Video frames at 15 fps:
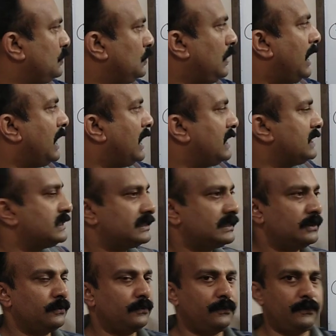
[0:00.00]
2
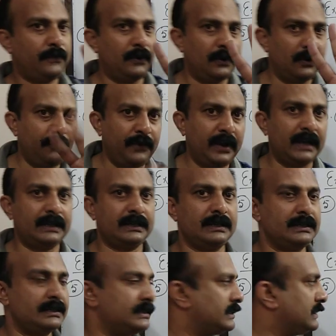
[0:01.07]
has 4
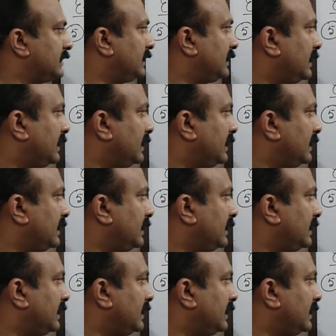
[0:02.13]
factors.